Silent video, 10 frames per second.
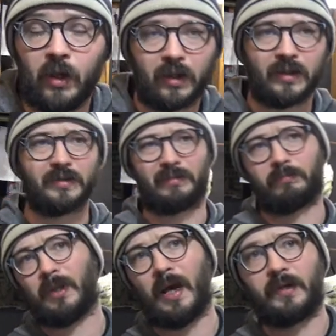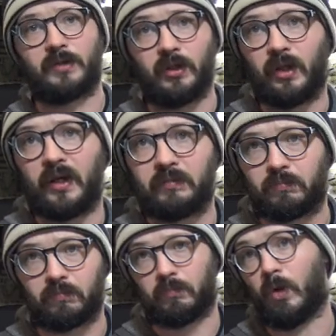Because last year I
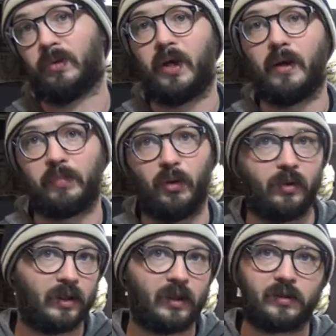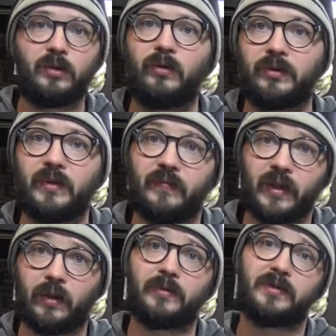only uploaded like 2 or 3
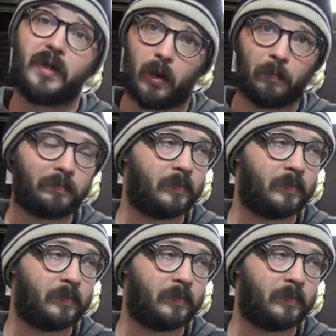videos. So,